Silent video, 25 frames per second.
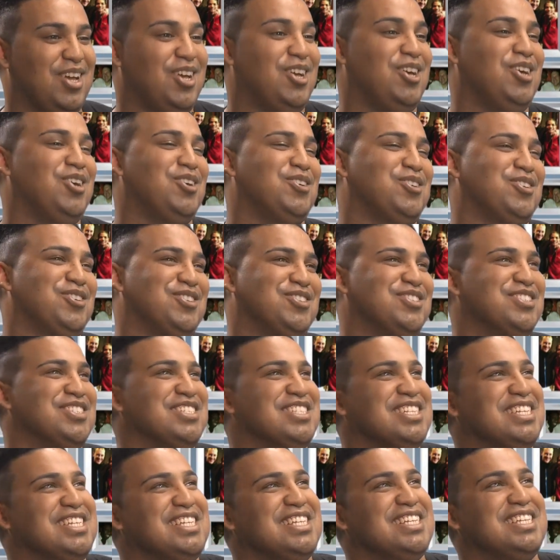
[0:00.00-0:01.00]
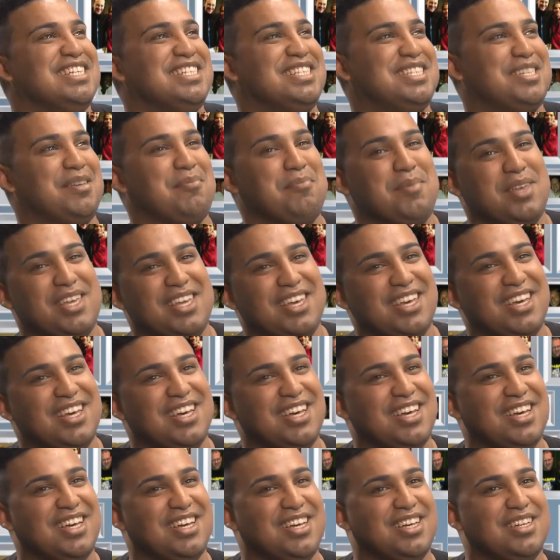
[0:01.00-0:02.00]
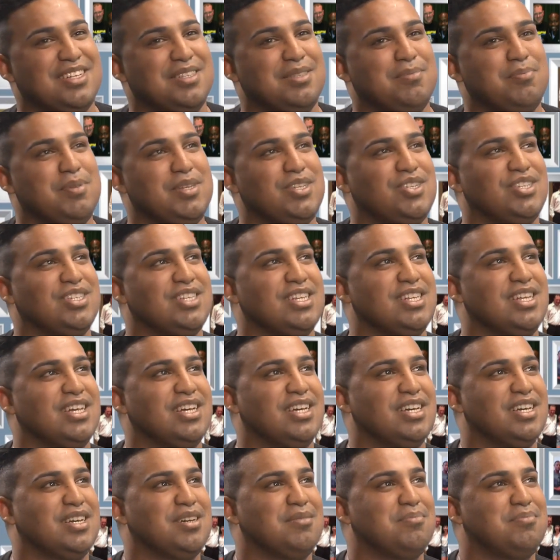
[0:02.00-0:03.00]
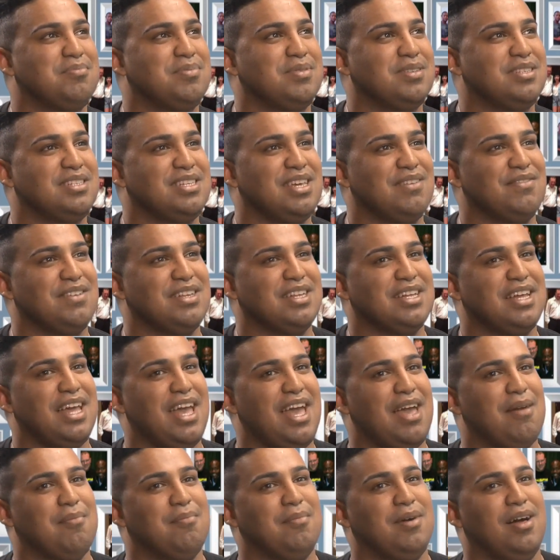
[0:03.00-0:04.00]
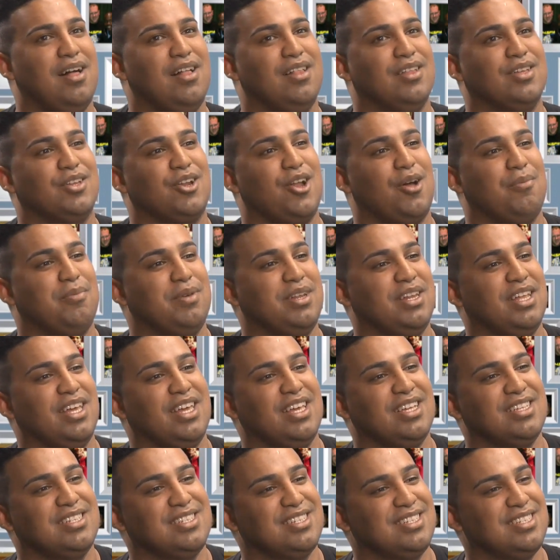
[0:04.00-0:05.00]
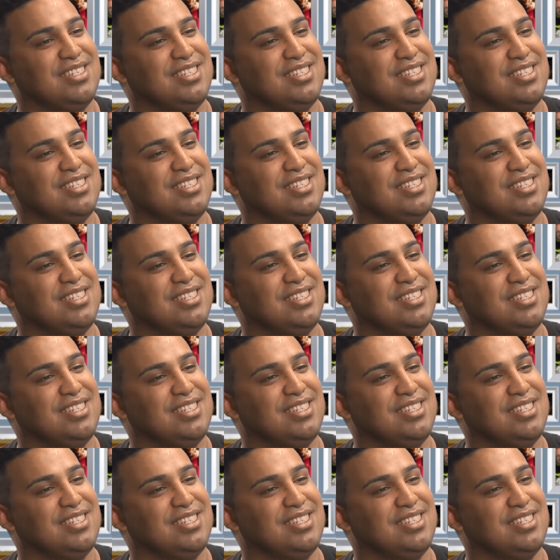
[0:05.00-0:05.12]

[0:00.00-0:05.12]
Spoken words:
Oh, Tamia, Peaches and Herb, Tevin Campbell, Robin S,